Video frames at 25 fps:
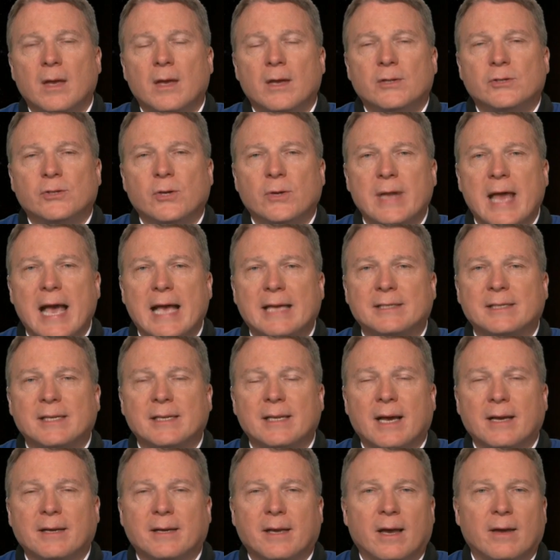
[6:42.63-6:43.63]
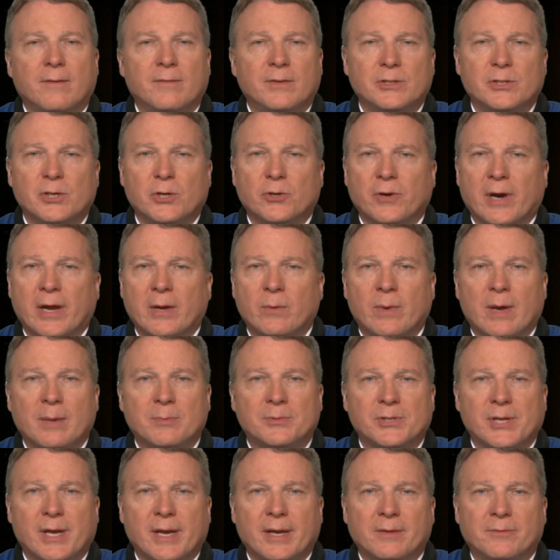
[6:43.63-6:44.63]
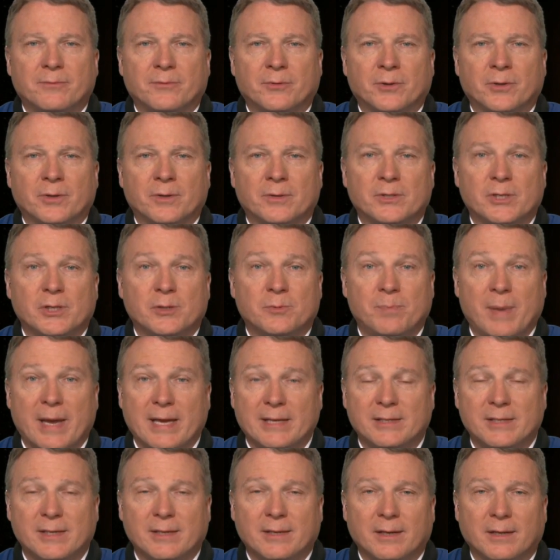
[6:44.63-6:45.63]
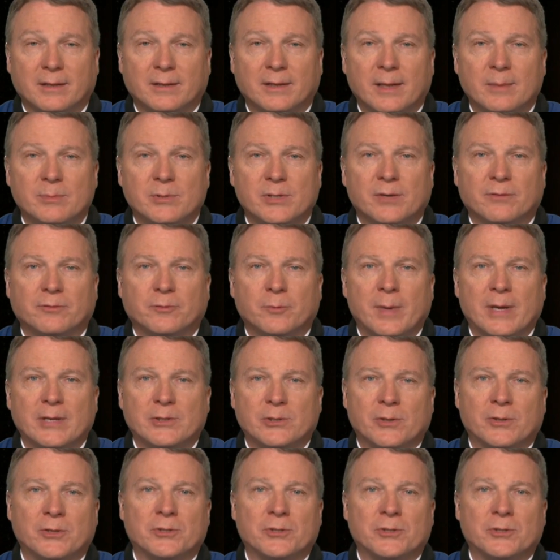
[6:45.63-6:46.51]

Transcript: So NASA.gov is a great website for just basic eclipse information.